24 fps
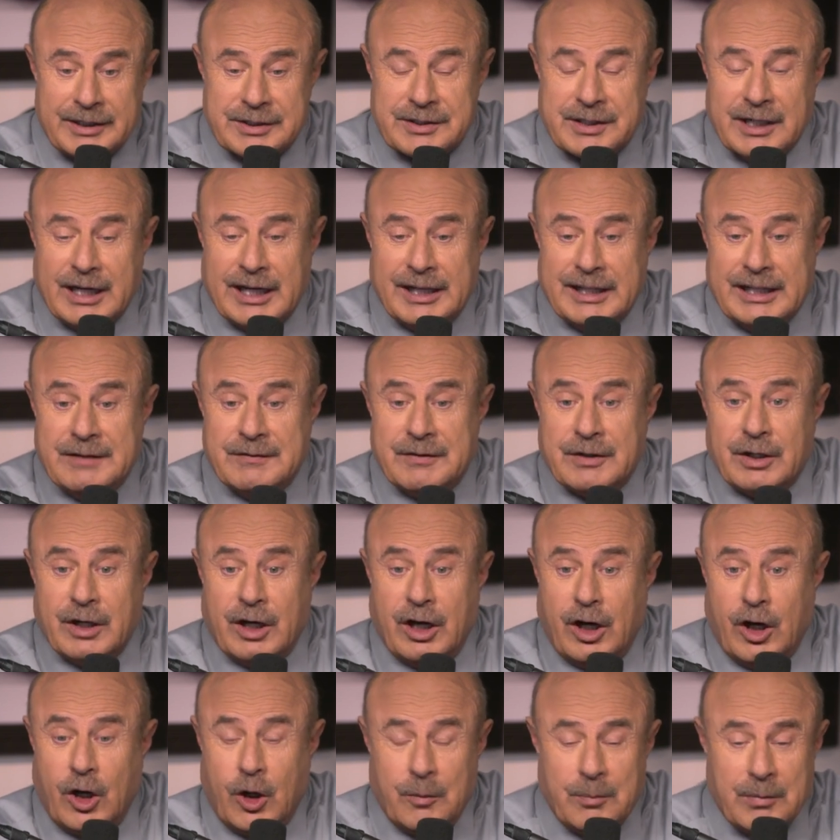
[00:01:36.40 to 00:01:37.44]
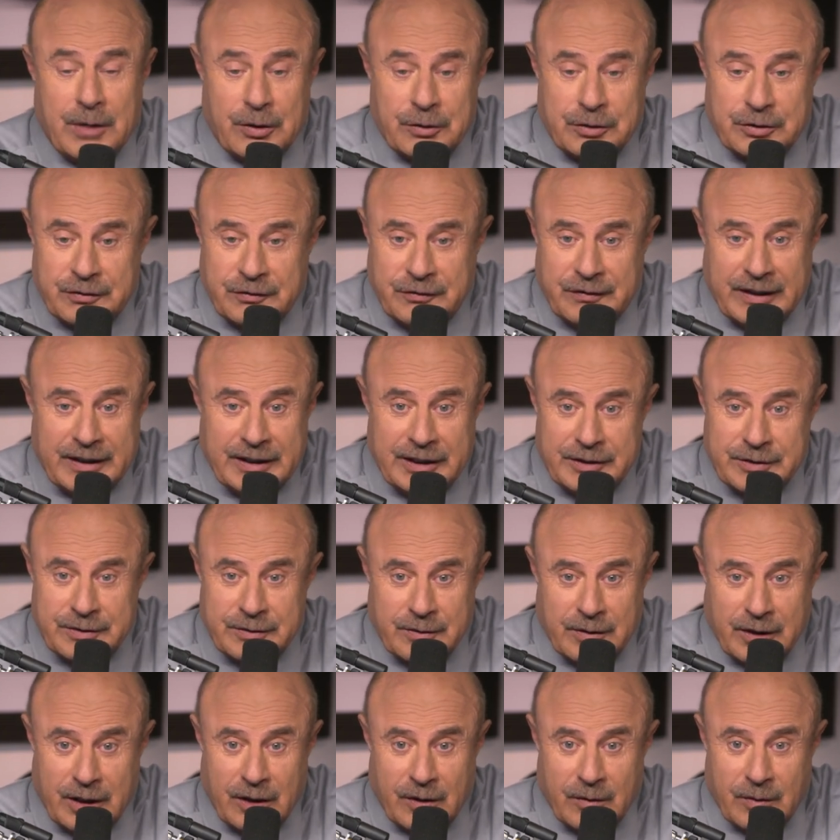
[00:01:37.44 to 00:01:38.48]
is not even almost finished
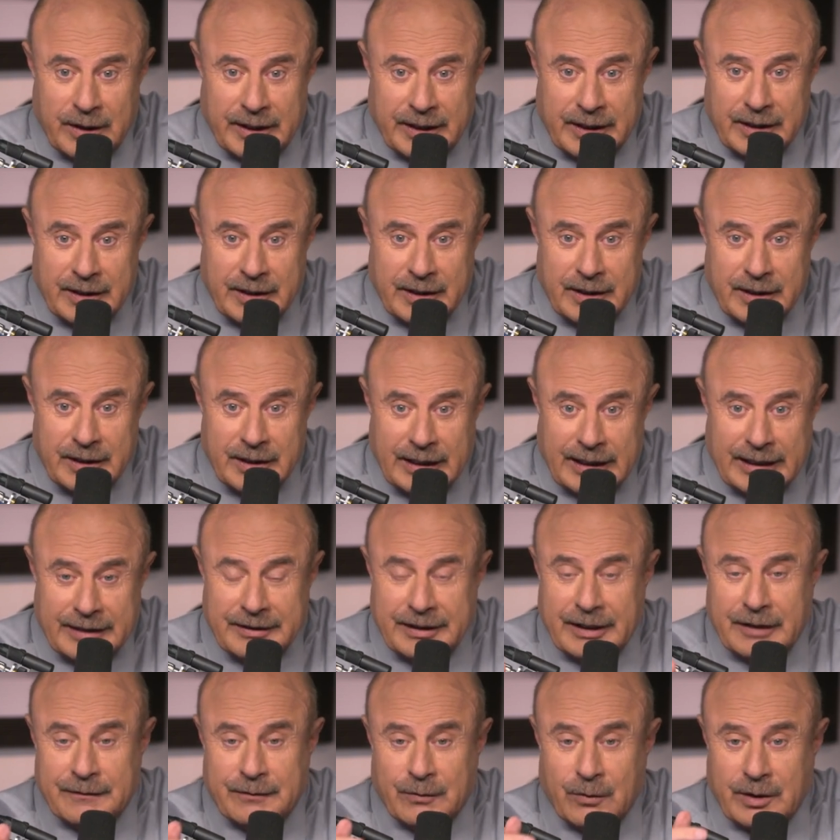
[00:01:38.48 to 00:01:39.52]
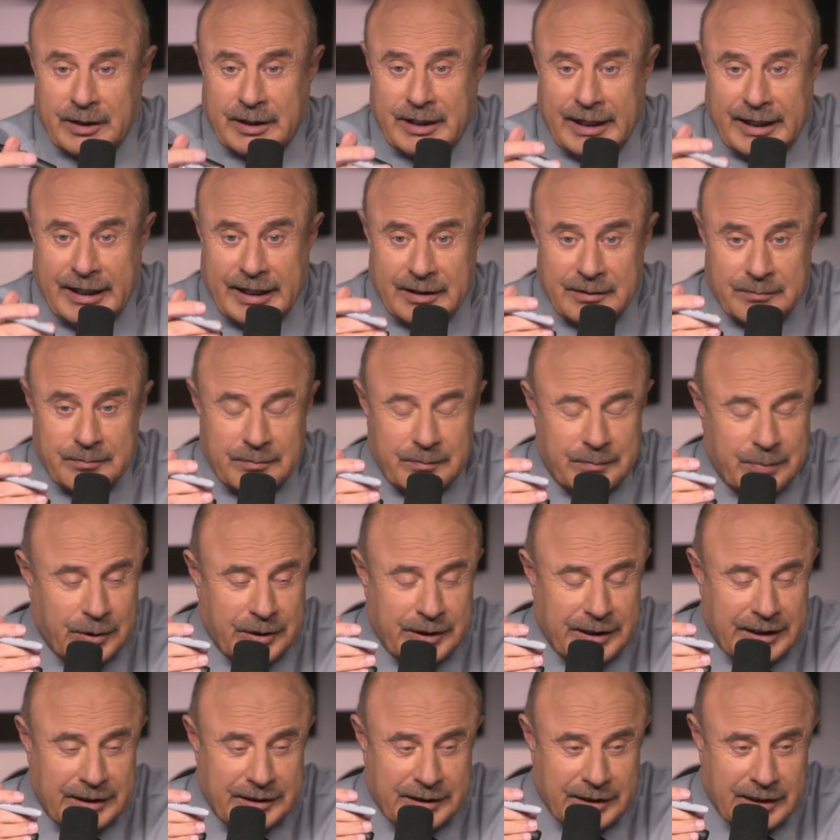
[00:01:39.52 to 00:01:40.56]
growing and therefore can't
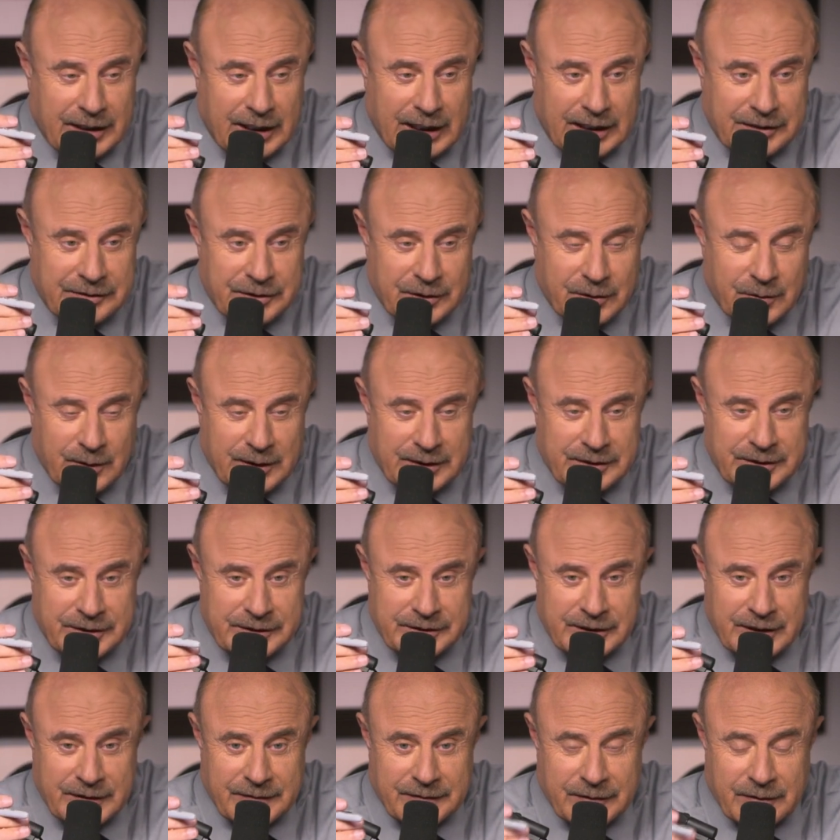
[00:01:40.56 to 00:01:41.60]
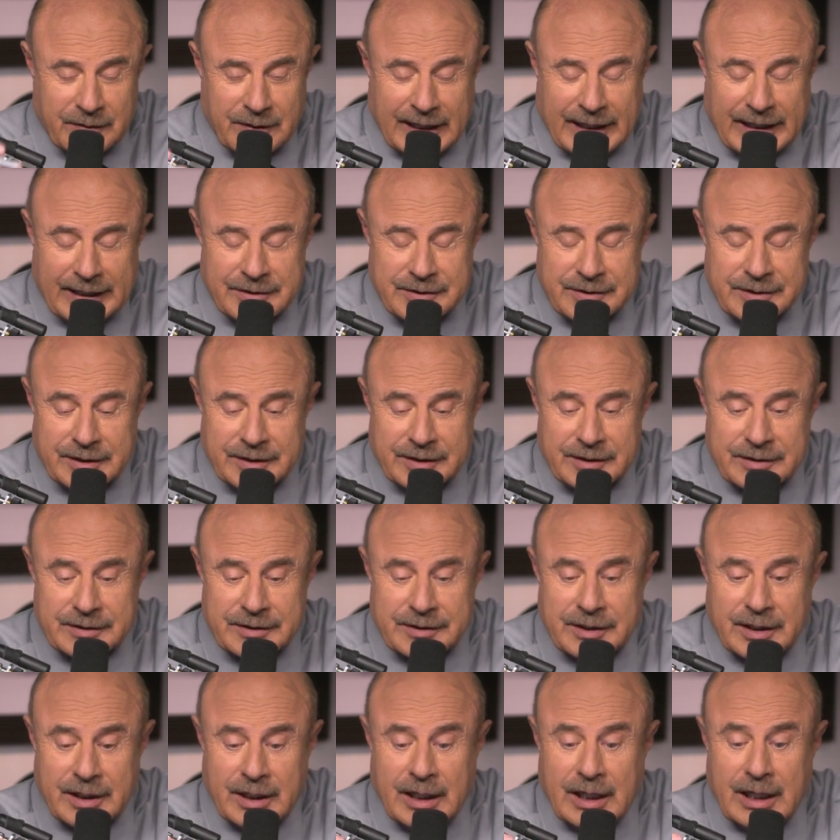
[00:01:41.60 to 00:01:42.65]
predict the consequences of their
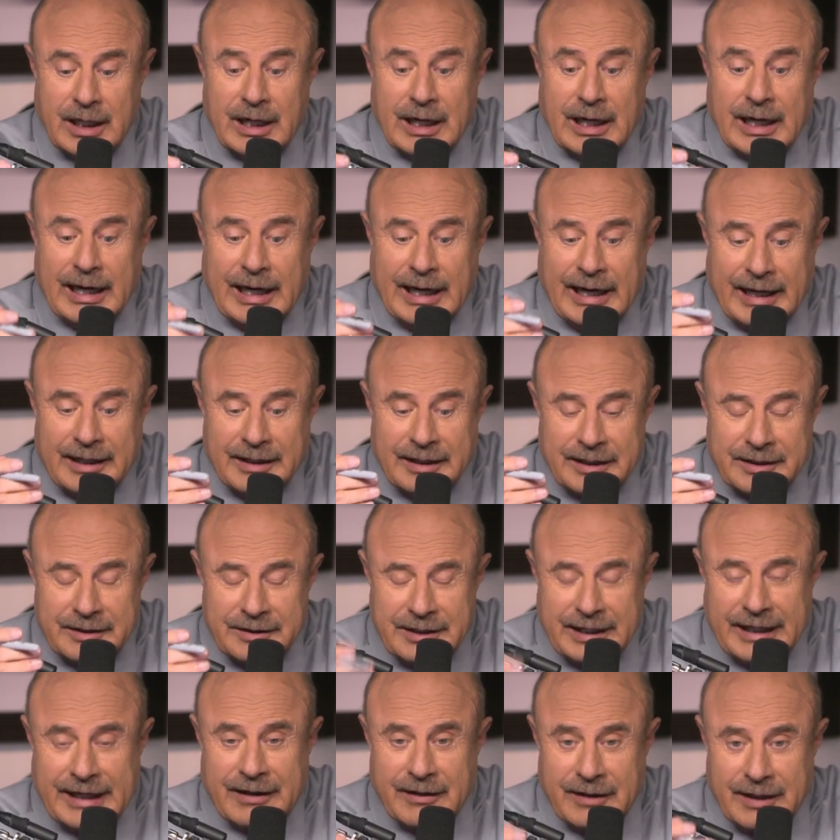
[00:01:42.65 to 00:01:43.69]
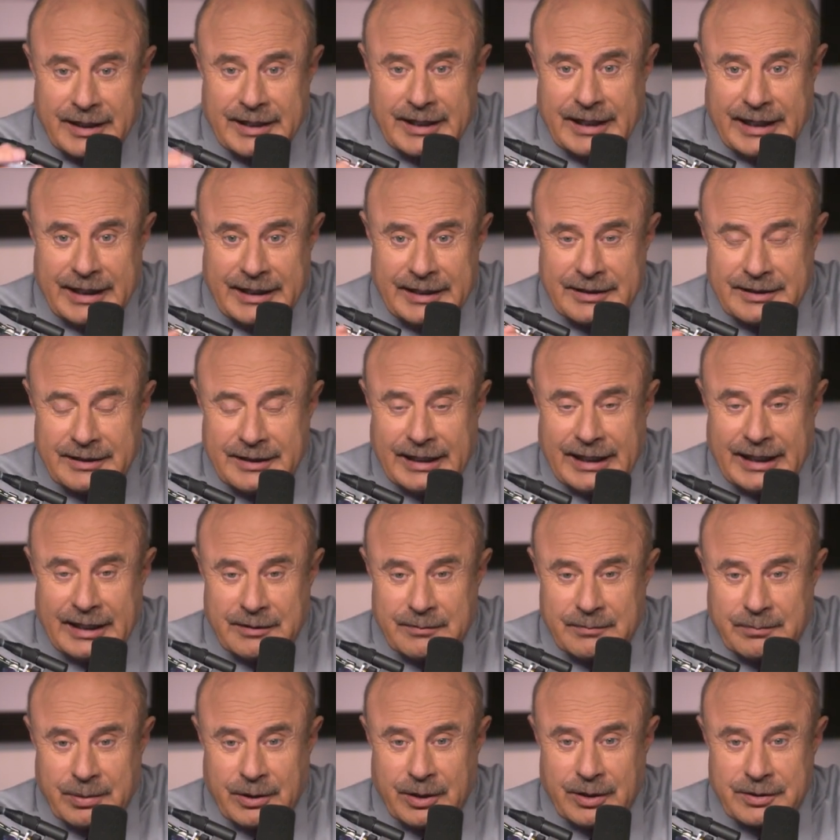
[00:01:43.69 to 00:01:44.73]
actions, and interrogate that
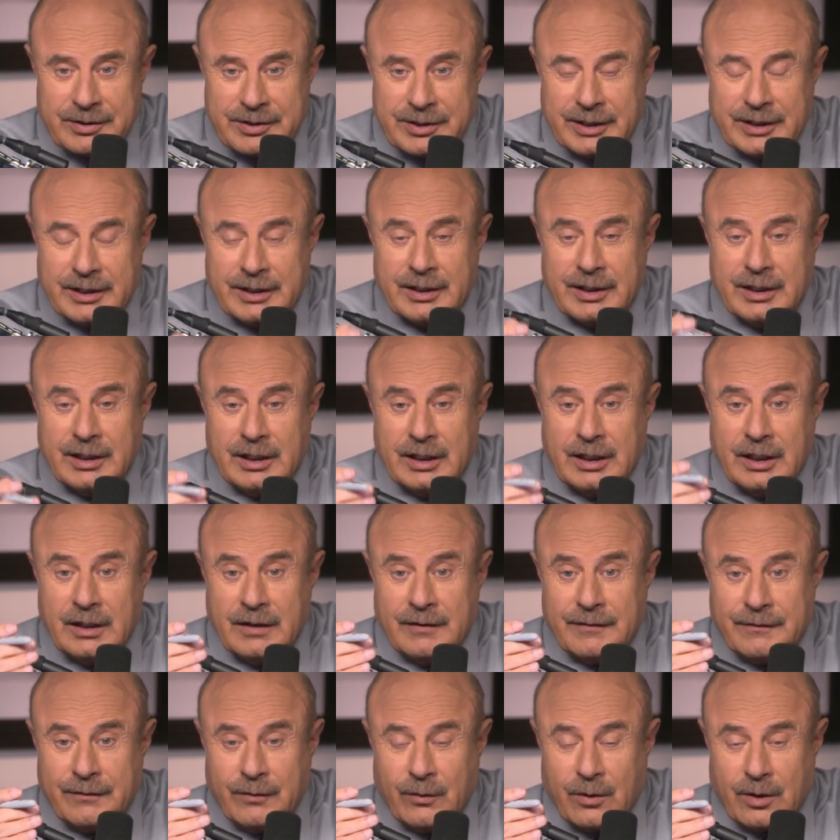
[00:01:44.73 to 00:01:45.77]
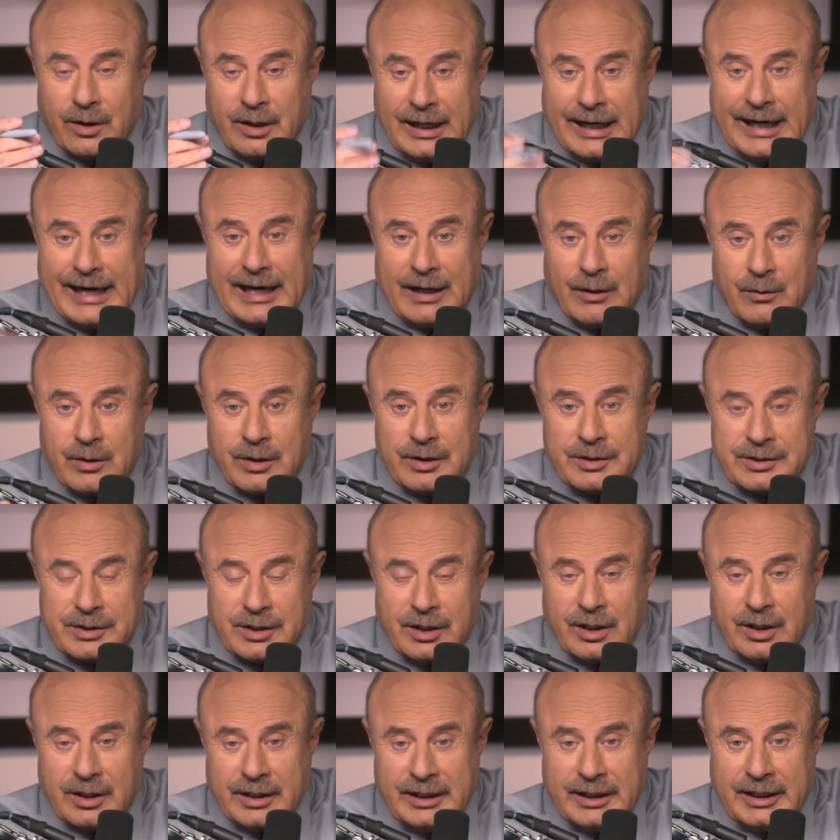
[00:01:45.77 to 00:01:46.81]
person for hours
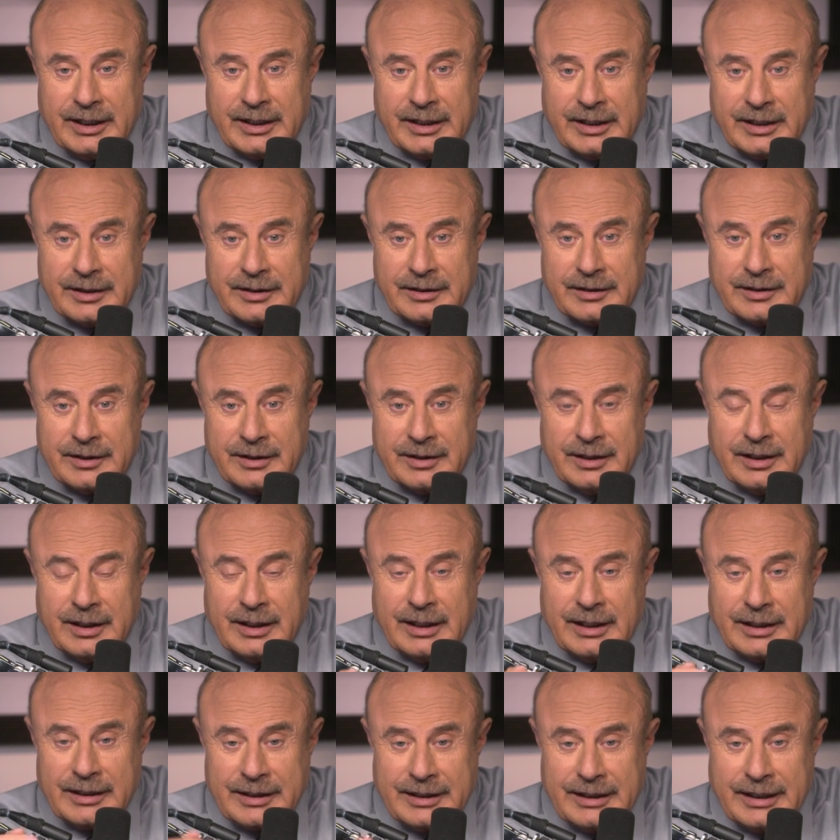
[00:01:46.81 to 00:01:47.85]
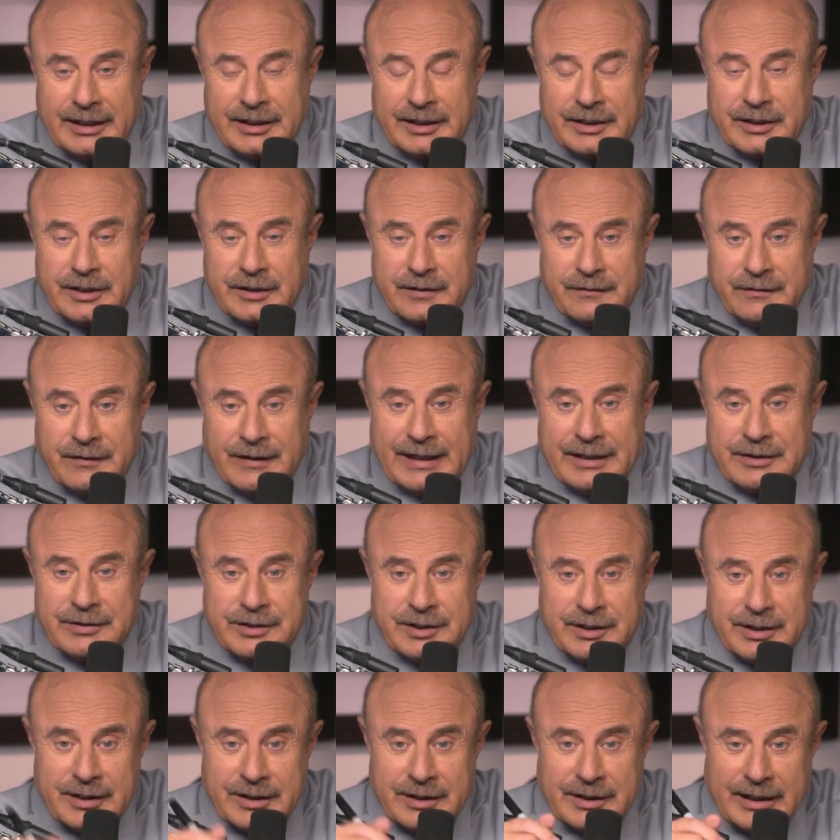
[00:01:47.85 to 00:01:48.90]
on end, get a
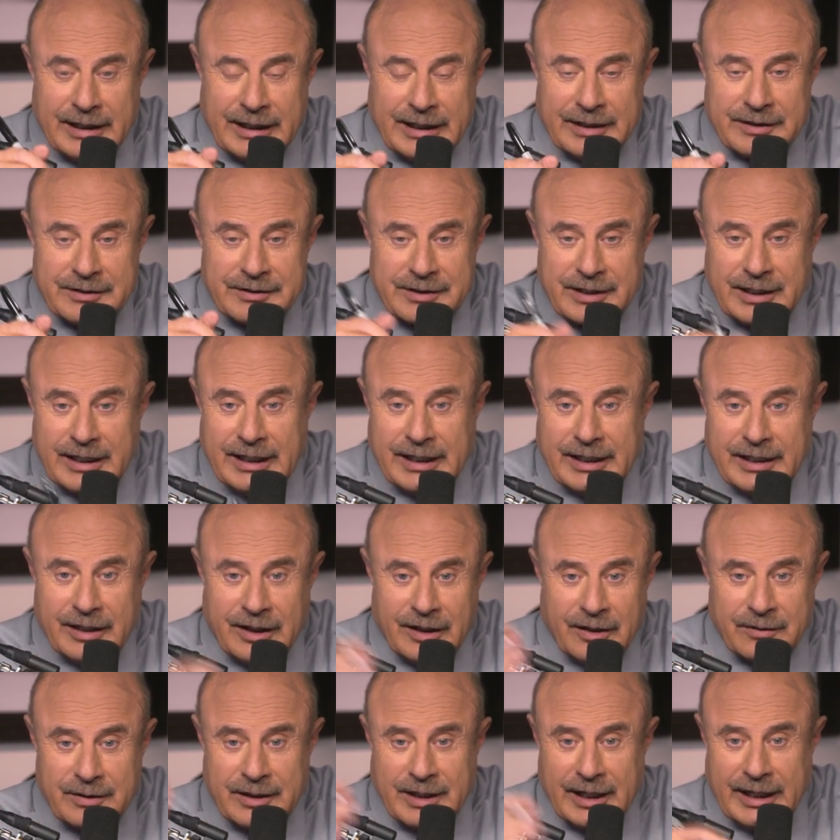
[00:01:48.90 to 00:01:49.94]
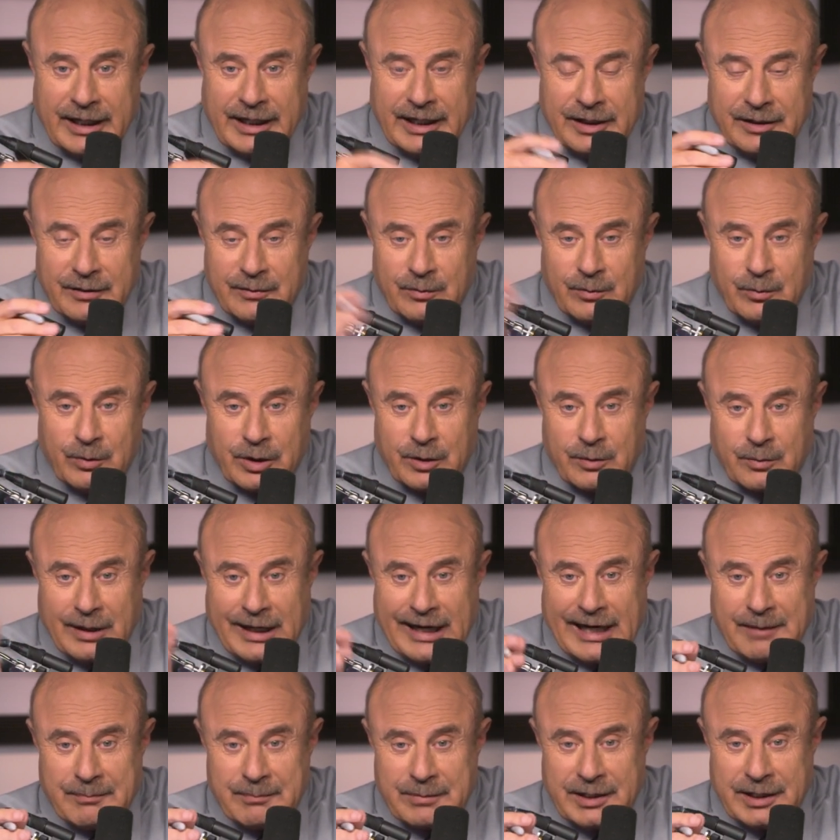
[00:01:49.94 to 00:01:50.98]
confession and say, okay, we're
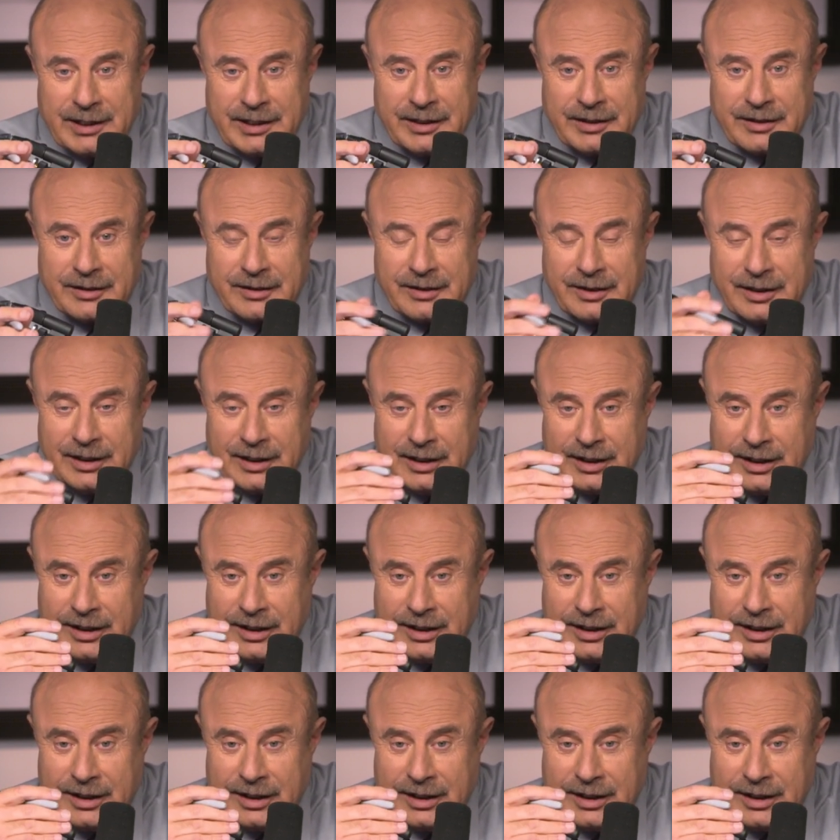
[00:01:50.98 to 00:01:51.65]
wrapped here,